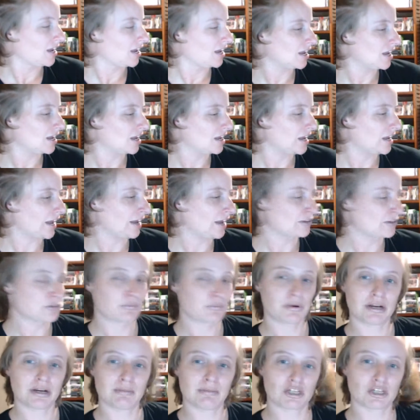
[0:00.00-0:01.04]
It was pretty
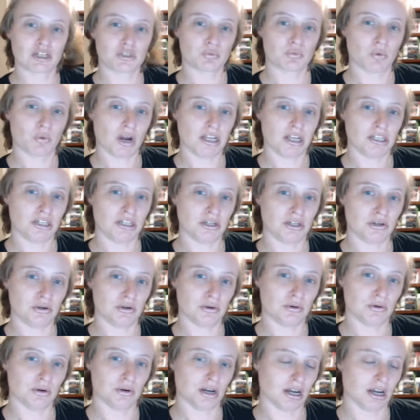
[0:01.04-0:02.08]
much what you
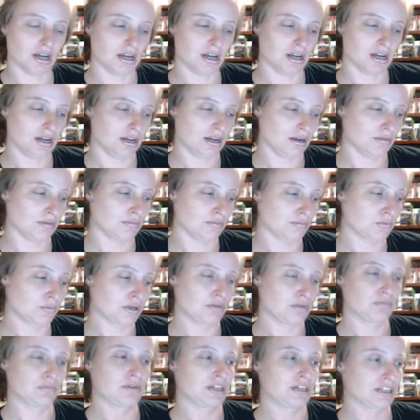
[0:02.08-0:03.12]
would
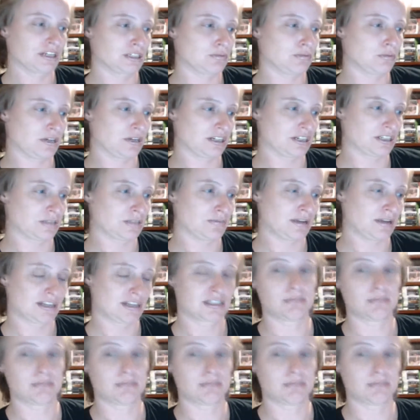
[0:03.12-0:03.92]
expect